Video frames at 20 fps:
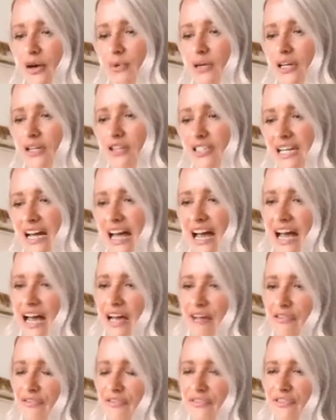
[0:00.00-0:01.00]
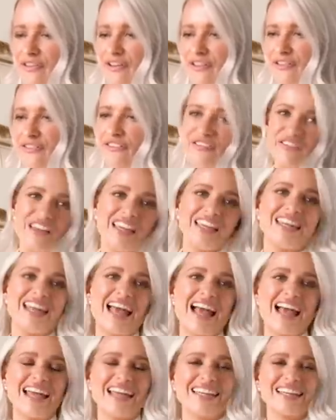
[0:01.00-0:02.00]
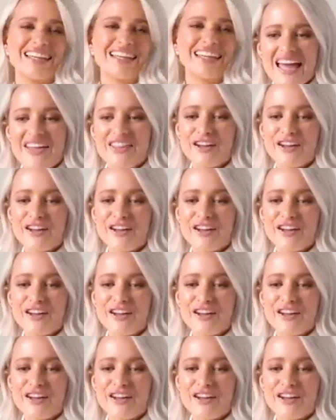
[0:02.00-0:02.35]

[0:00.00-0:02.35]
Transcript: we could have V&A.